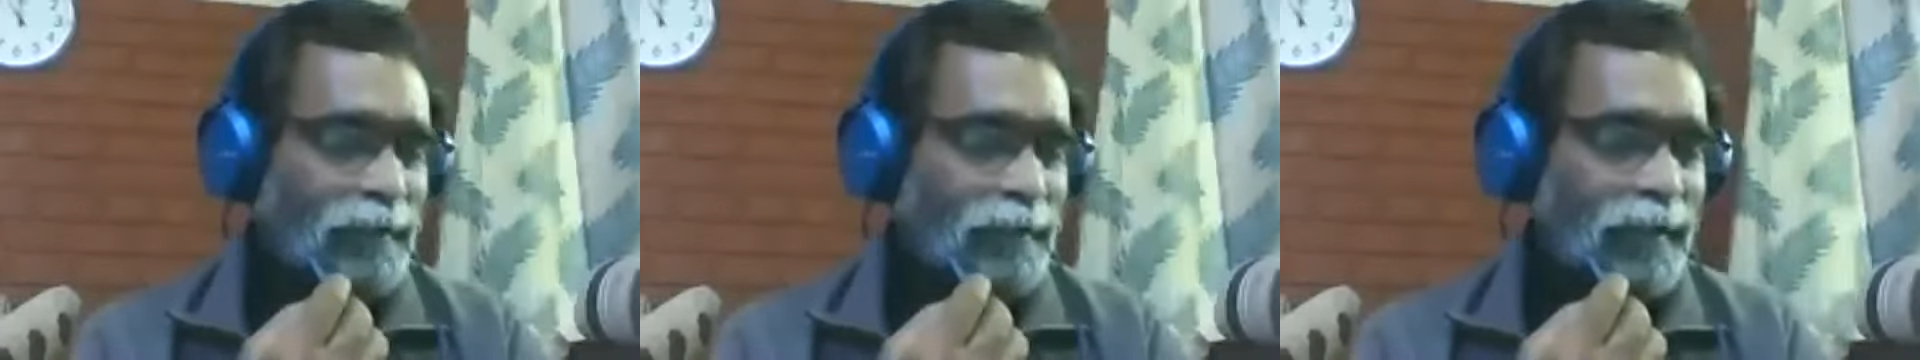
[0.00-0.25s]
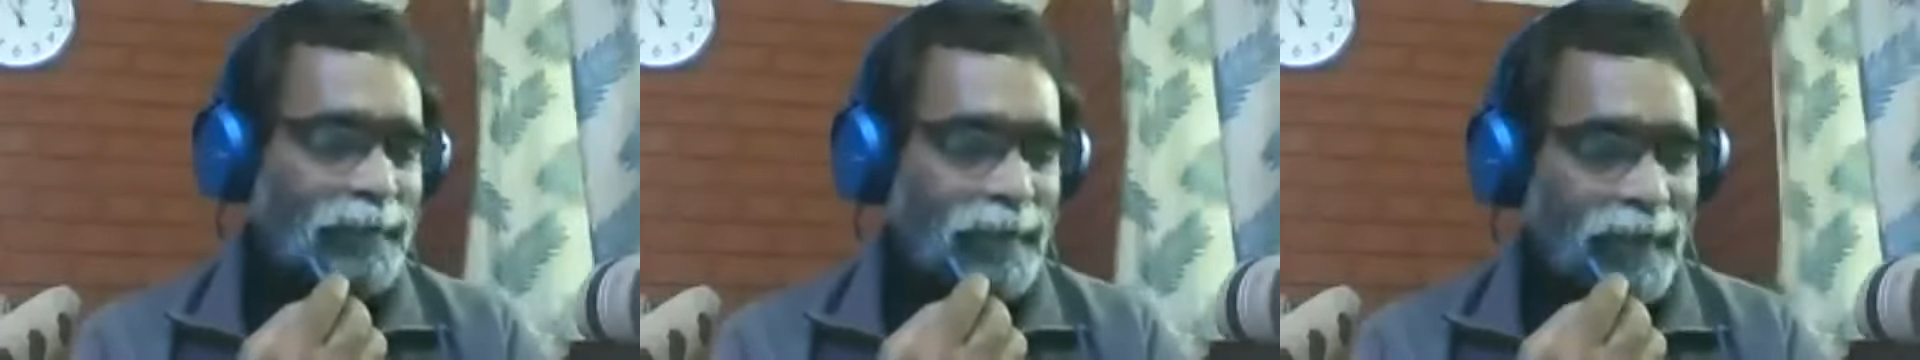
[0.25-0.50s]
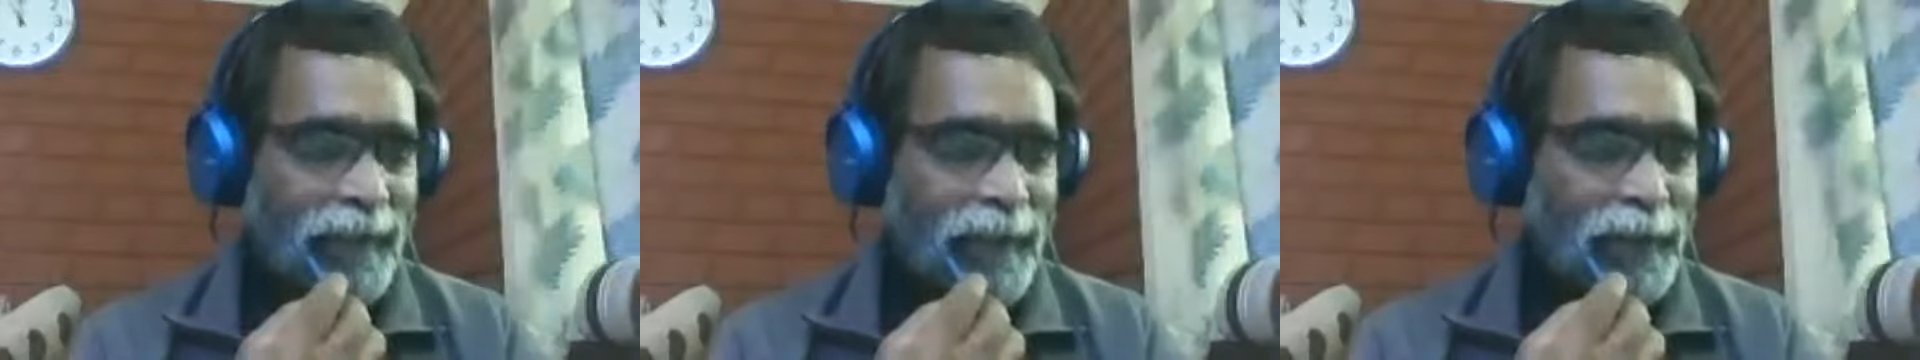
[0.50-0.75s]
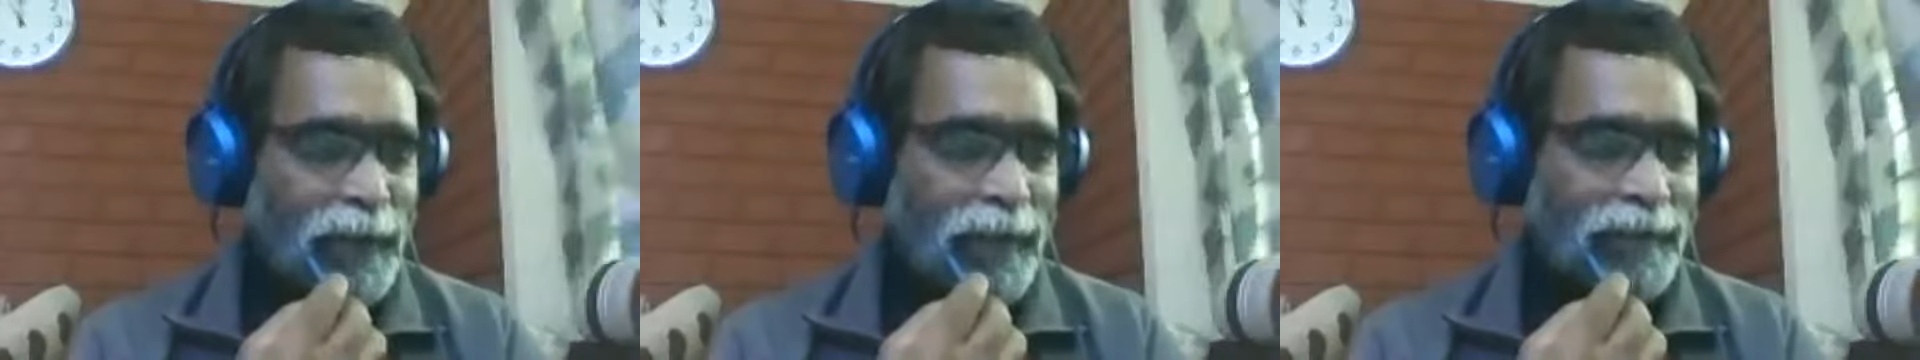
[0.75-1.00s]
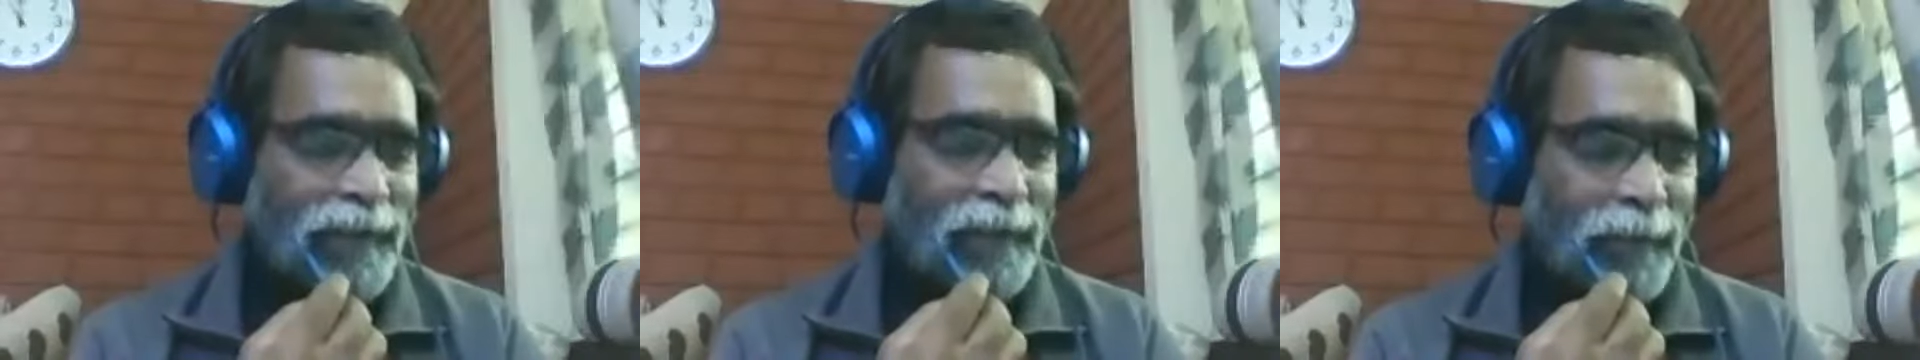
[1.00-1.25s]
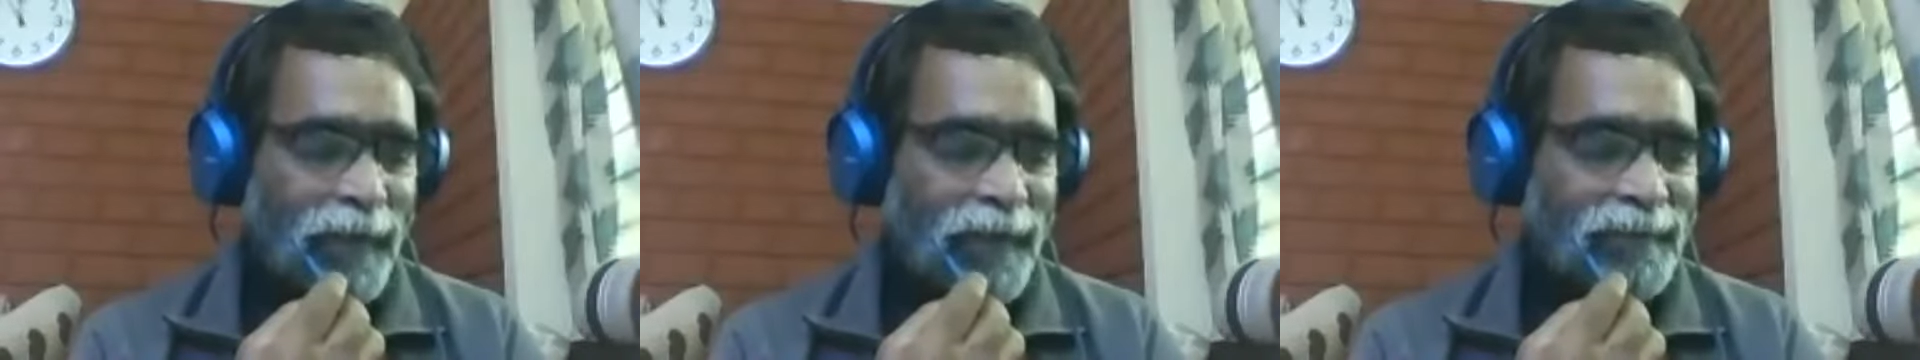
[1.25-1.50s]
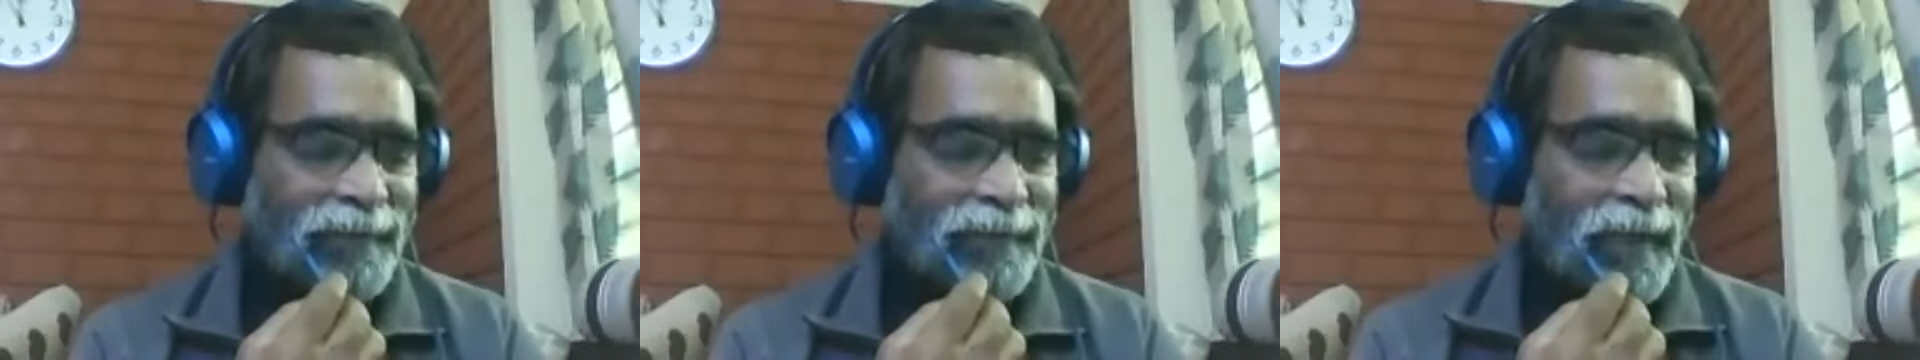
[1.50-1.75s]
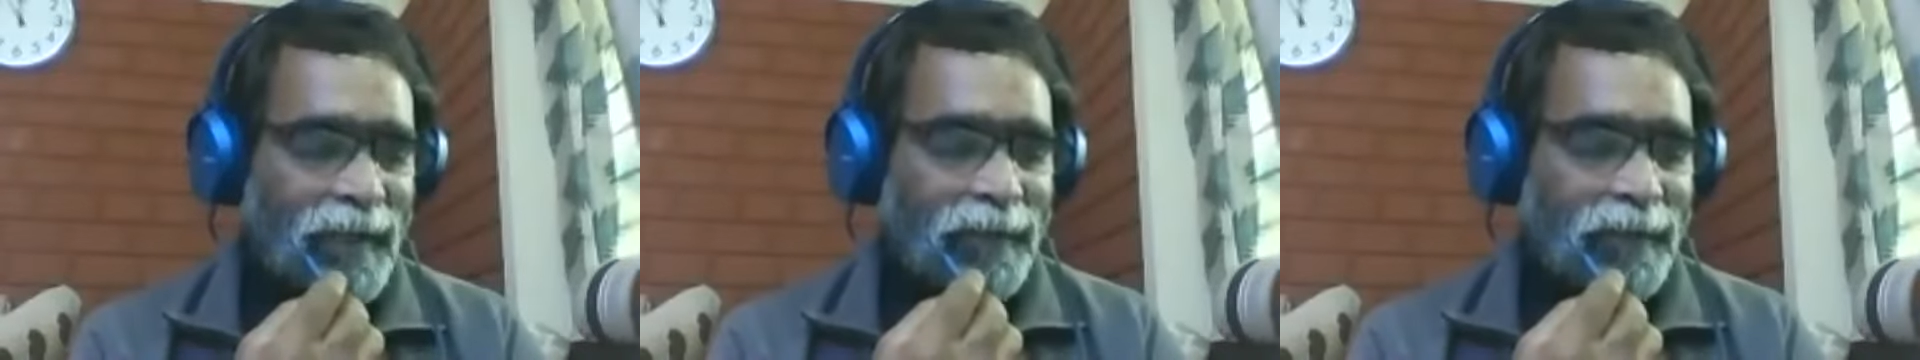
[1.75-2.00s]
third initiation means
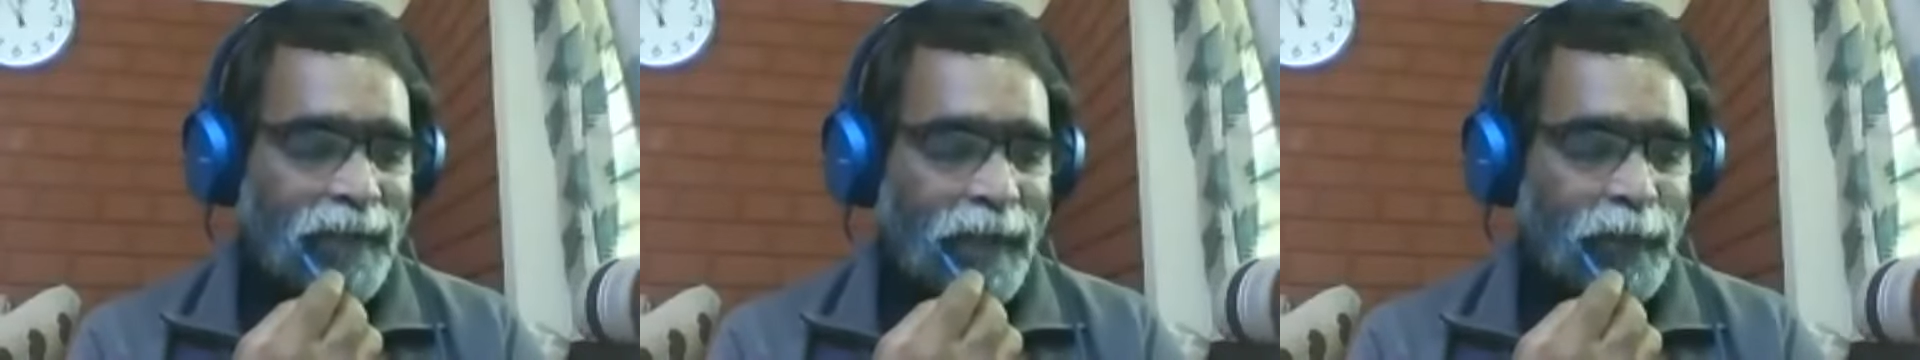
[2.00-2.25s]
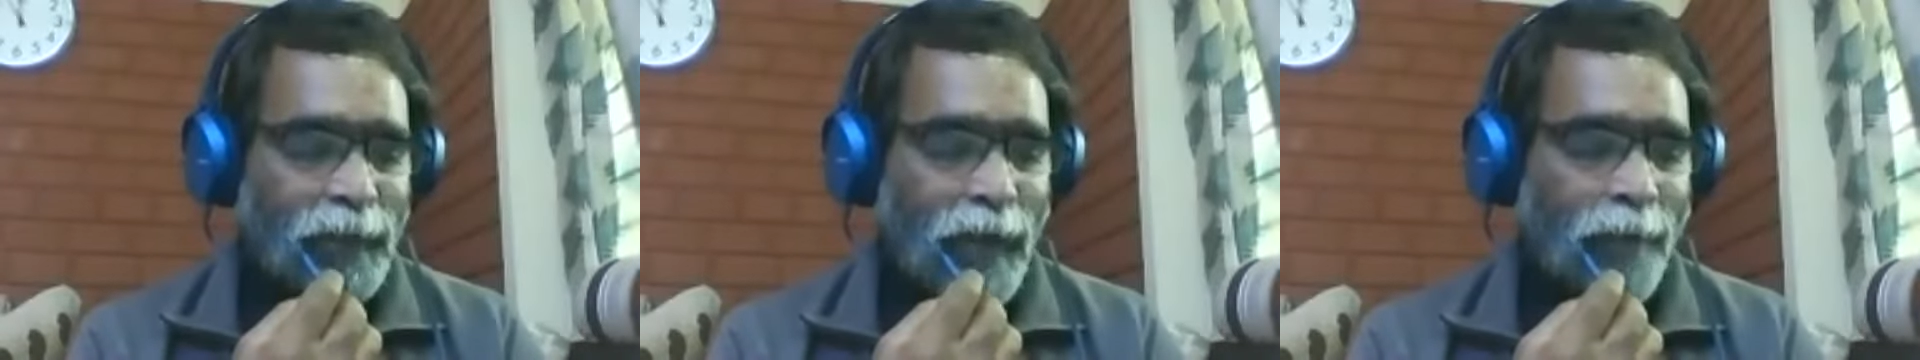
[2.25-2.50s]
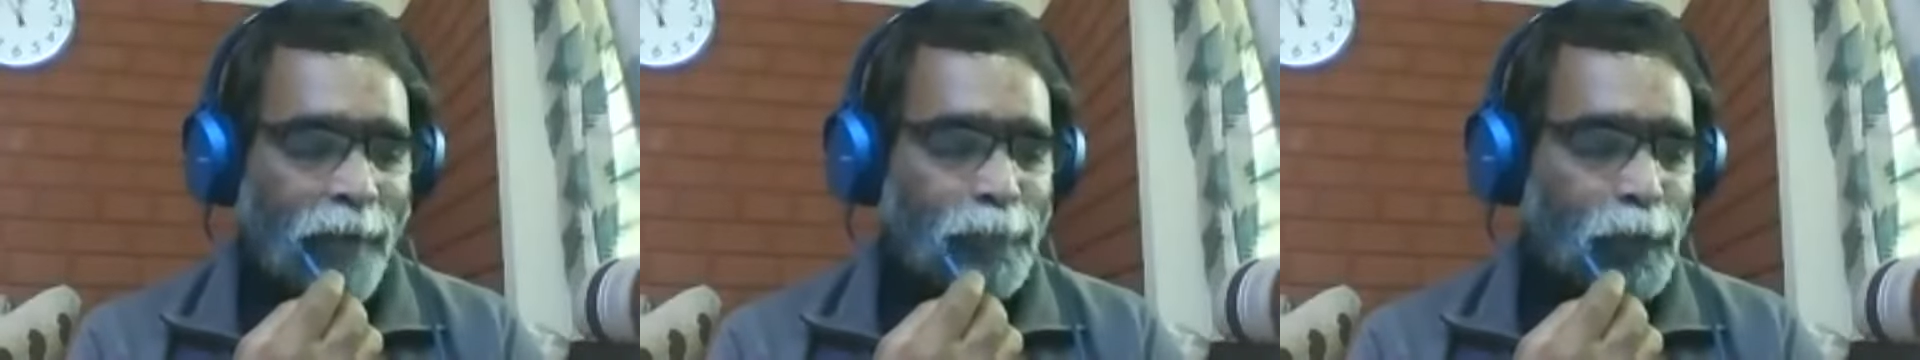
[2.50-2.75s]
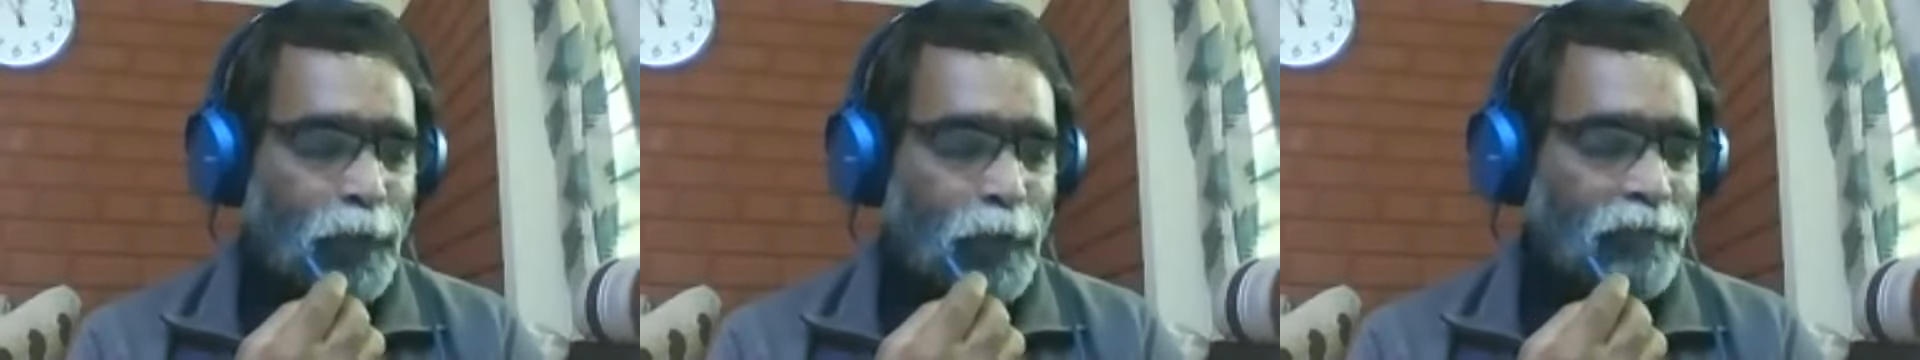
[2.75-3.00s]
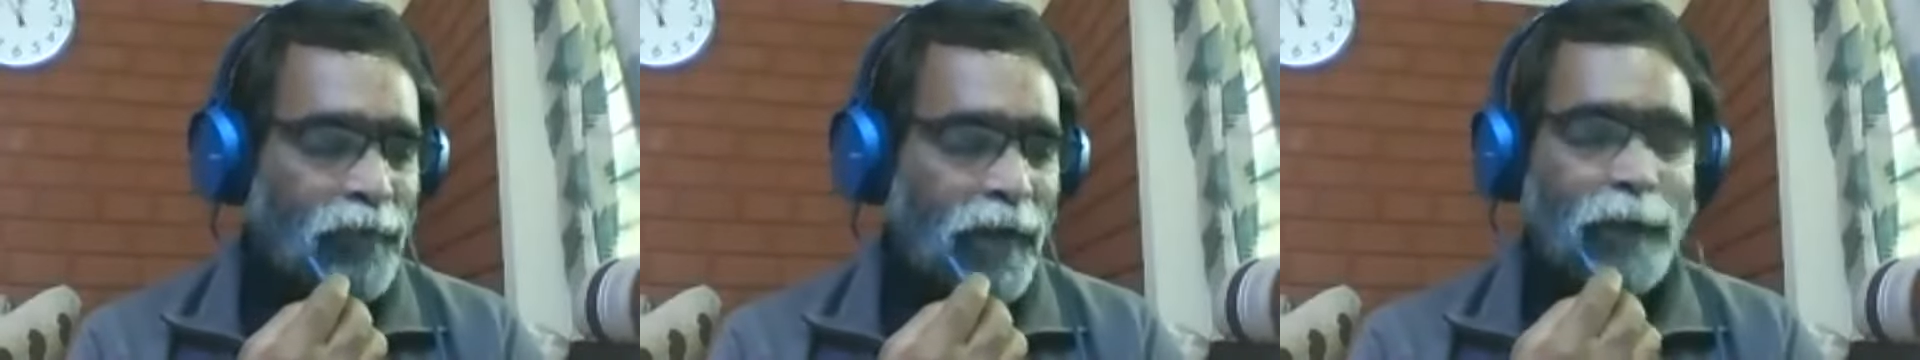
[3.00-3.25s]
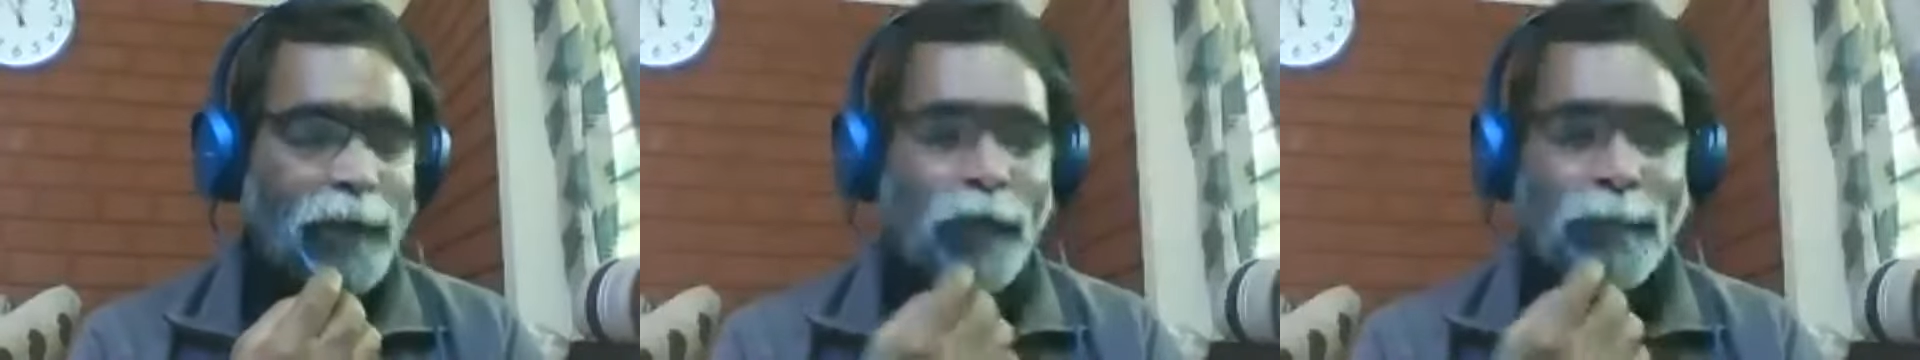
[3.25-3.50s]
that you have purified your